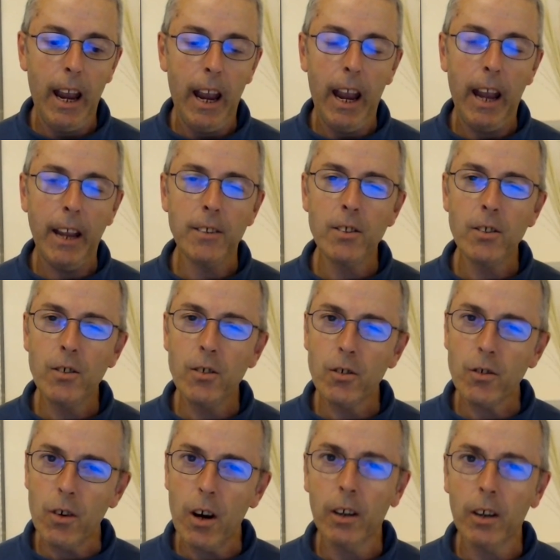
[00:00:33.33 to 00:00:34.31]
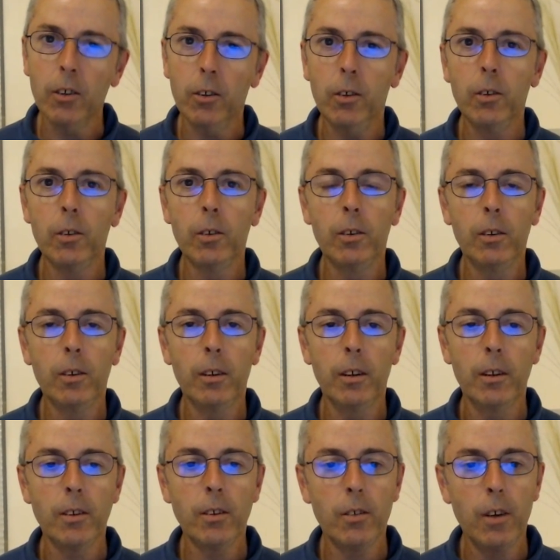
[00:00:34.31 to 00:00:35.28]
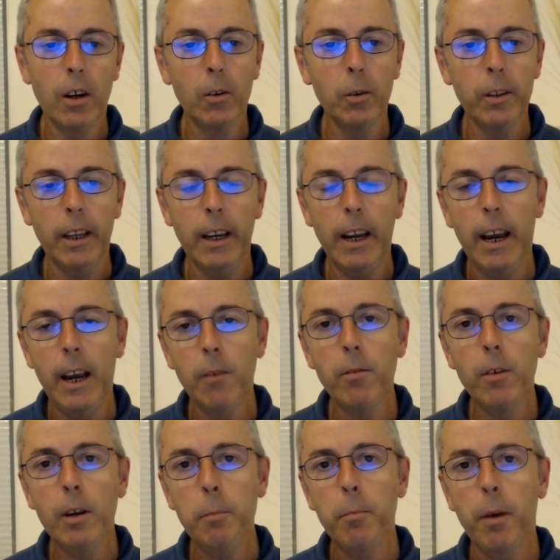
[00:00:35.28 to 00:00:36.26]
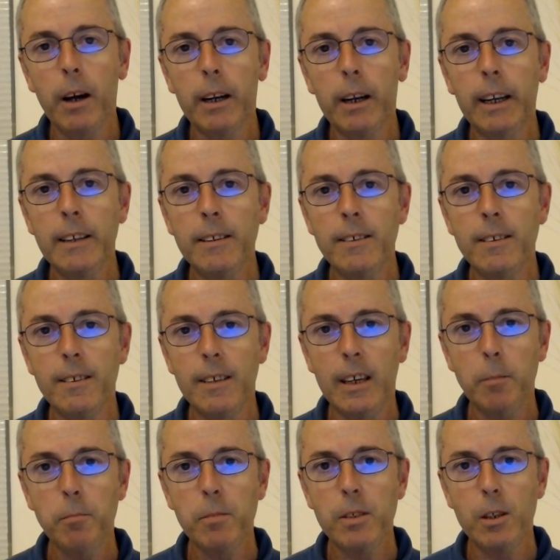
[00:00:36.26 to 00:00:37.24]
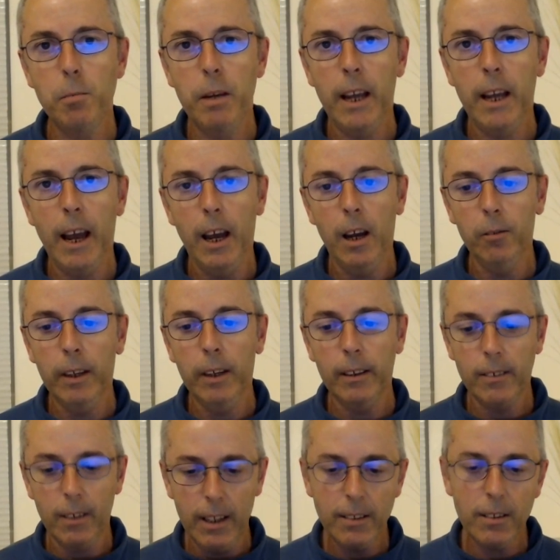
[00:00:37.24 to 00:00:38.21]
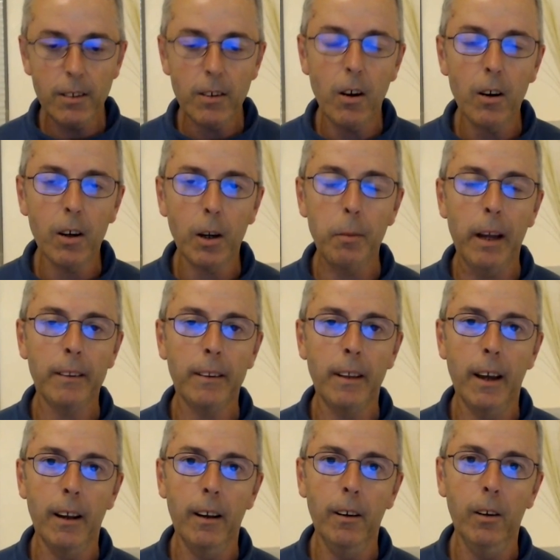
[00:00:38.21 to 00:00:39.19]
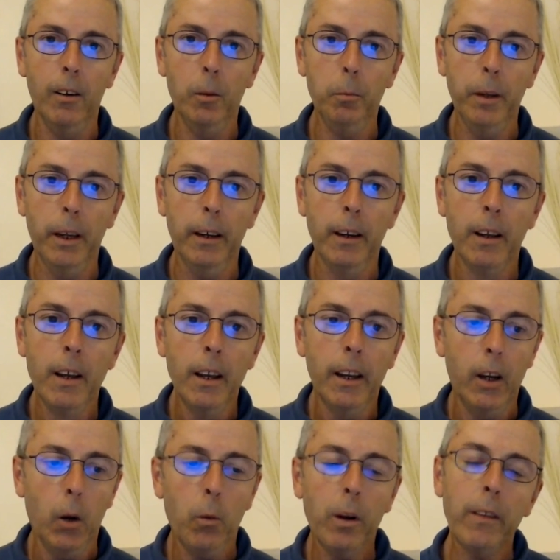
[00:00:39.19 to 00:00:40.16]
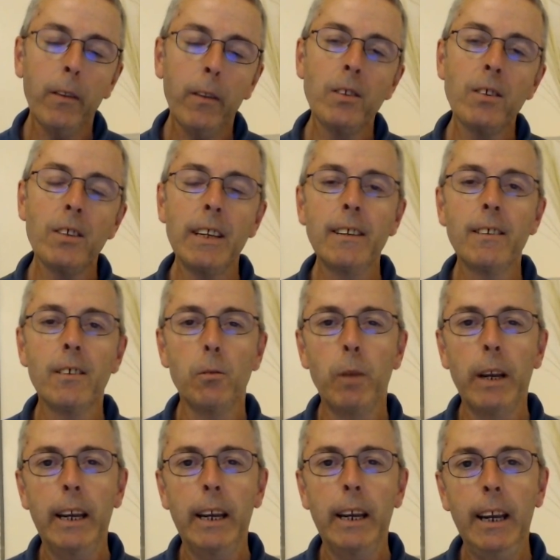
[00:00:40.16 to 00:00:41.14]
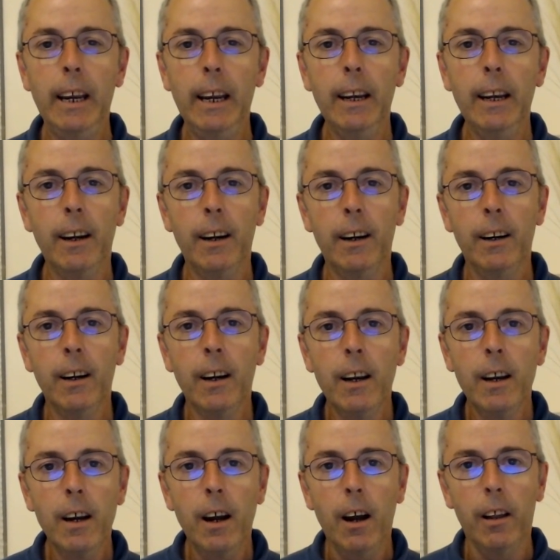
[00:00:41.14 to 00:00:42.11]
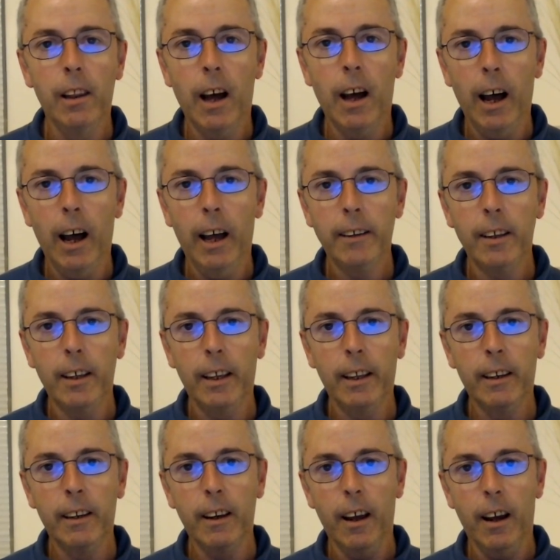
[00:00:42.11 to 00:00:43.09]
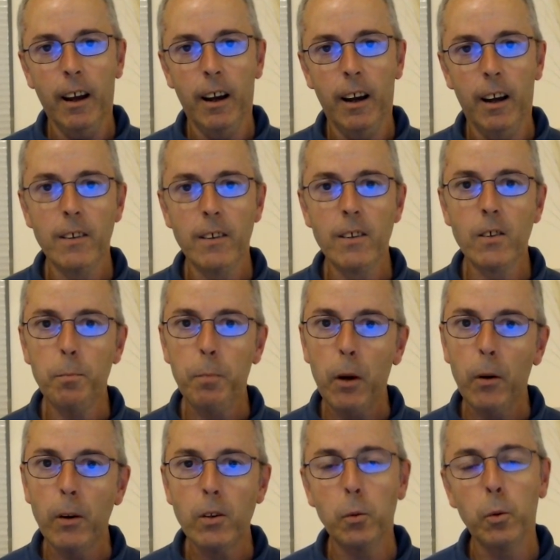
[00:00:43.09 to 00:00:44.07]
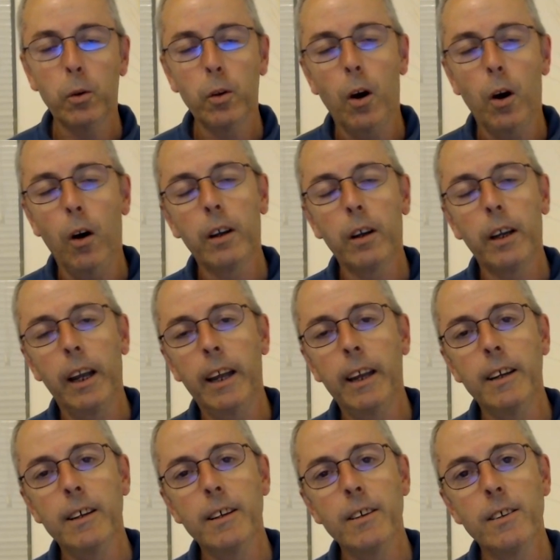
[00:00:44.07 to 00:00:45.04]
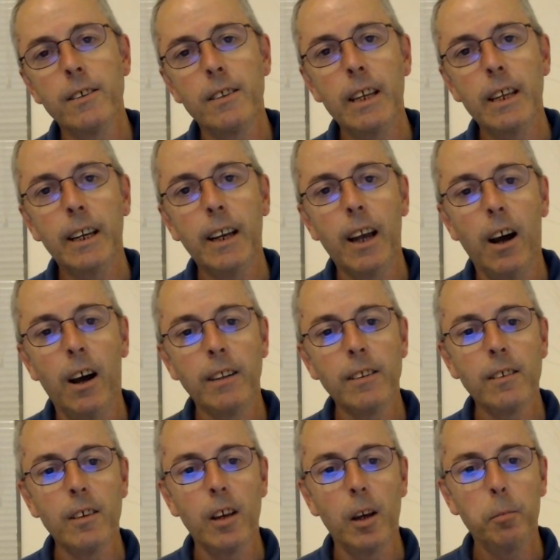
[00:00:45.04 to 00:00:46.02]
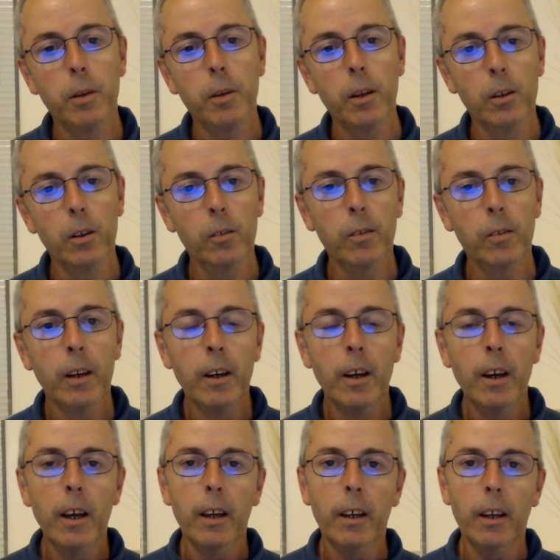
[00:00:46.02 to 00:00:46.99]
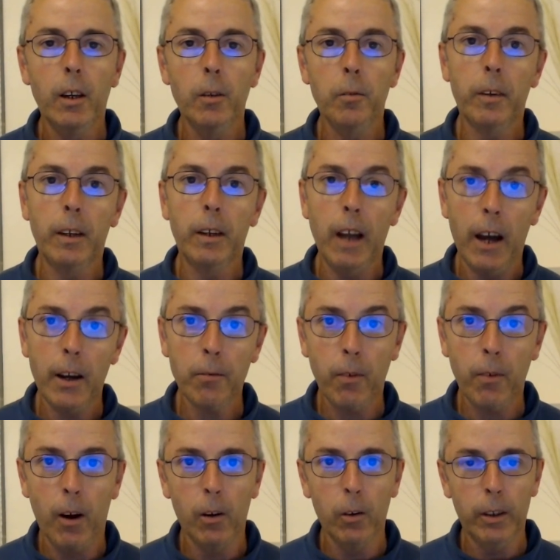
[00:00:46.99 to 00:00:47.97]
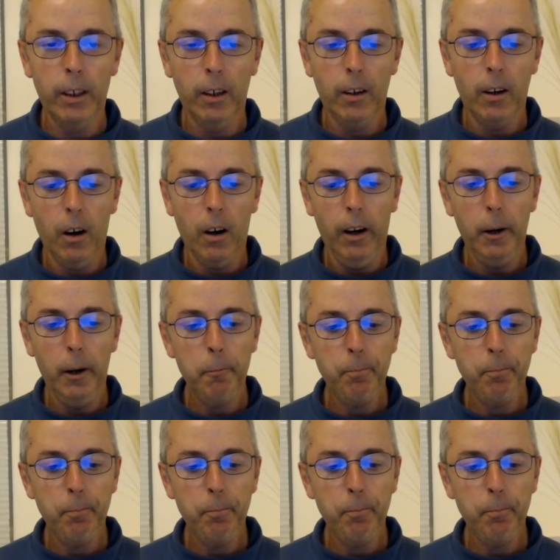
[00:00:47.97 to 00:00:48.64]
a struggle that everybody seems to be having. So let's talk about that a little bit. You know, one of those things that we hear a lot in spiritual talk is the concept of you've got to follow your heart.